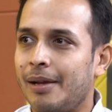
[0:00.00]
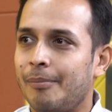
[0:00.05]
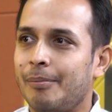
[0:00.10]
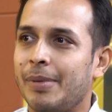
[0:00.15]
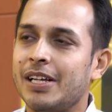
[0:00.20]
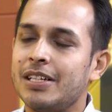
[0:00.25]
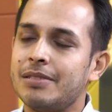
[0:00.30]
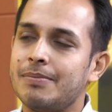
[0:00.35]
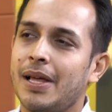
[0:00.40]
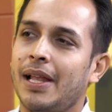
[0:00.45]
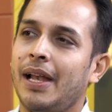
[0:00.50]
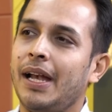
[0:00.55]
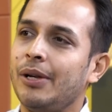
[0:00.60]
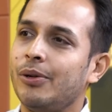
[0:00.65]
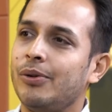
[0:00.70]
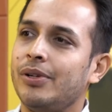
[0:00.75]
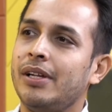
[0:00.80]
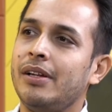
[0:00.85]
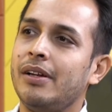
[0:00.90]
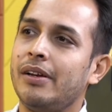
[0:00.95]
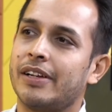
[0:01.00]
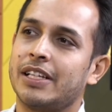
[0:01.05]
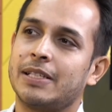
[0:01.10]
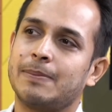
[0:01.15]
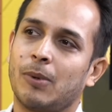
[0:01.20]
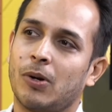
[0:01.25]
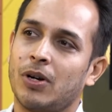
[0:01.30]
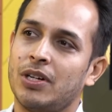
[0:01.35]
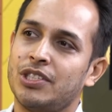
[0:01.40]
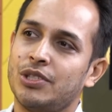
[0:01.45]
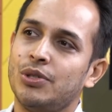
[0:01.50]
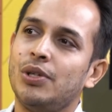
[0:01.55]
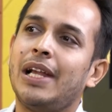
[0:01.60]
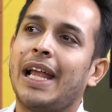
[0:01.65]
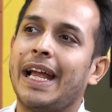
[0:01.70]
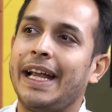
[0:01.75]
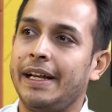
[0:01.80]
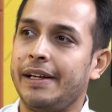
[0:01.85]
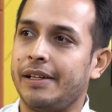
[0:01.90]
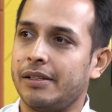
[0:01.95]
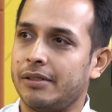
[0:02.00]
because melatonin responds to light.